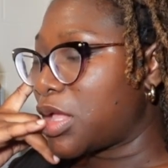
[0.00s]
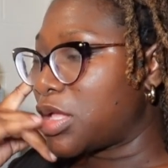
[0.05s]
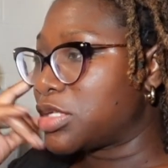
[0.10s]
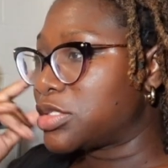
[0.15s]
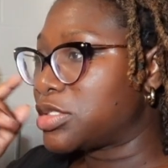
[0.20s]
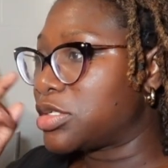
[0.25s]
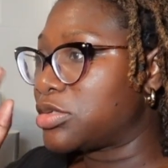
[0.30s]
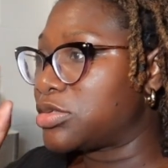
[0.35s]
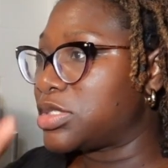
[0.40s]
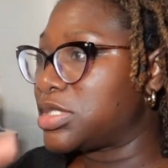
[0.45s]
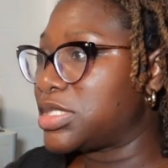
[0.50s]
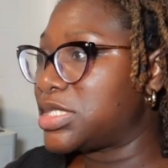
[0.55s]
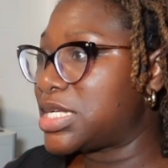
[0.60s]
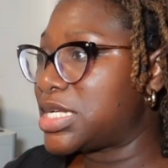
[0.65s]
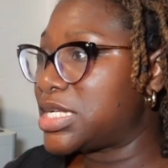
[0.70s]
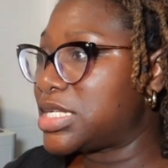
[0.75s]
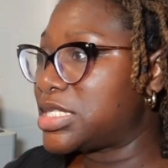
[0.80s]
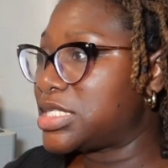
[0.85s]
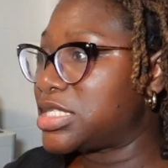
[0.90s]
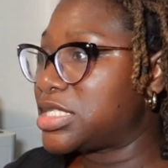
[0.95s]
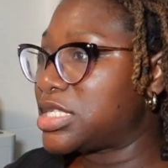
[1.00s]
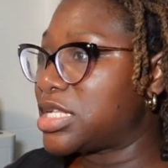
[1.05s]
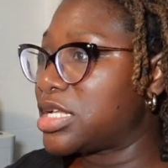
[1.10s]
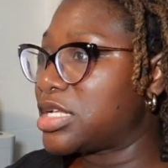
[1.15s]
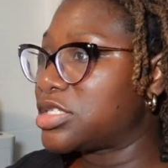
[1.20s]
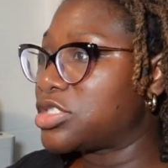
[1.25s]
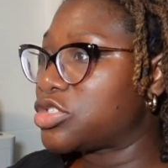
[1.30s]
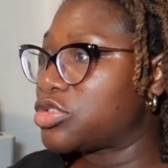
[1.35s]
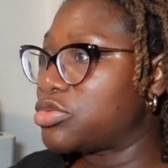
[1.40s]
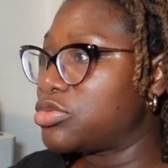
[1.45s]
So the desk,
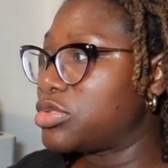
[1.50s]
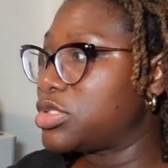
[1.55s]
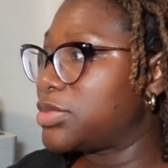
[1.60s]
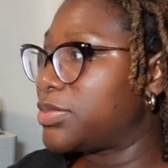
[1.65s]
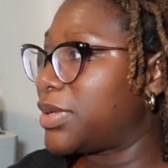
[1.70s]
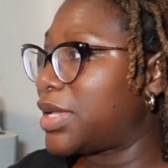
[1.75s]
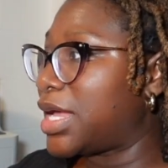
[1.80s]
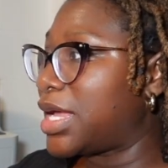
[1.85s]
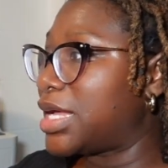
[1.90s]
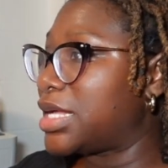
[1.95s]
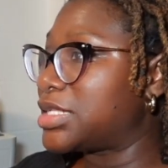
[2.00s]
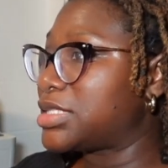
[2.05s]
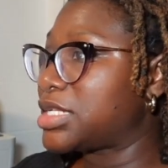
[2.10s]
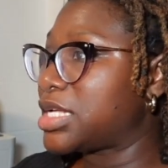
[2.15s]
school supplies,